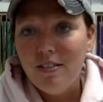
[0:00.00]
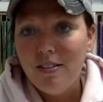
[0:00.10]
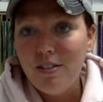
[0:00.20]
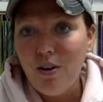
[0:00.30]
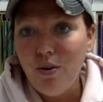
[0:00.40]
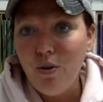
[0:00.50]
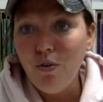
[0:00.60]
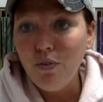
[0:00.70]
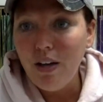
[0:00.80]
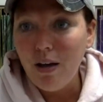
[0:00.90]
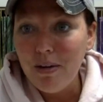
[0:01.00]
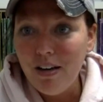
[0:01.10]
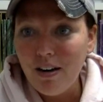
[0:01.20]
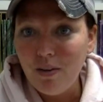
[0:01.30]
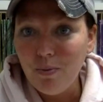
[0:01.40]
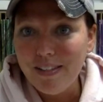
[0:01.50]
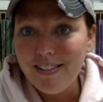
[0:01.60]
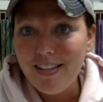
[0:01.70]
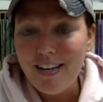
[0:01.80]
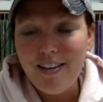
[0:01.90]
So hopefully I'll be here on
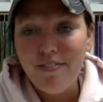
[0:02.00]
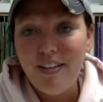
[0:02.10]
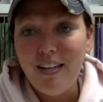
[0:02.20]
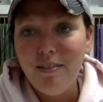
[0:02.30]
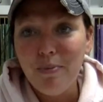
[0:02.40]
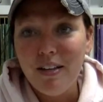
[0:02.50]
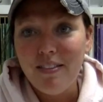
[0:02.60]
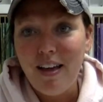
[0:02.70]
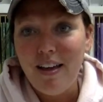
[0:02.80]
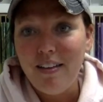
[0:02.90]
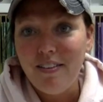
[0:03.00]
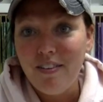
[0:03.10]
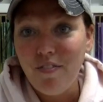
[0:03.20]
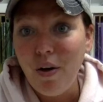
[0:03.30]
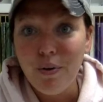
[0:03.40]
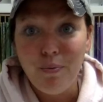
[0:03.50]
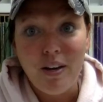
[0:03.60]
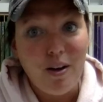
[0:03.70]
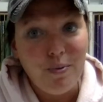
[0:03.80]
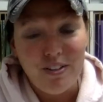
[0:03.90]
Wednesday evening, but then the following
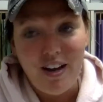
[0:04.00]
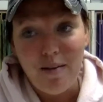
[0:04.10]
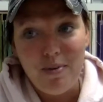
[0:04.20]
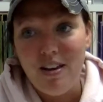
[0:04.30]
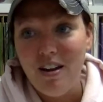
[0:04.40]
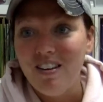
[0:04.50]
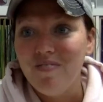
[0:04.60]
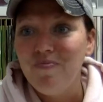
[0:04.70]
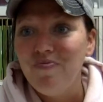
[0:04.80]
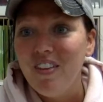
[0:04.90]
week I will not be here.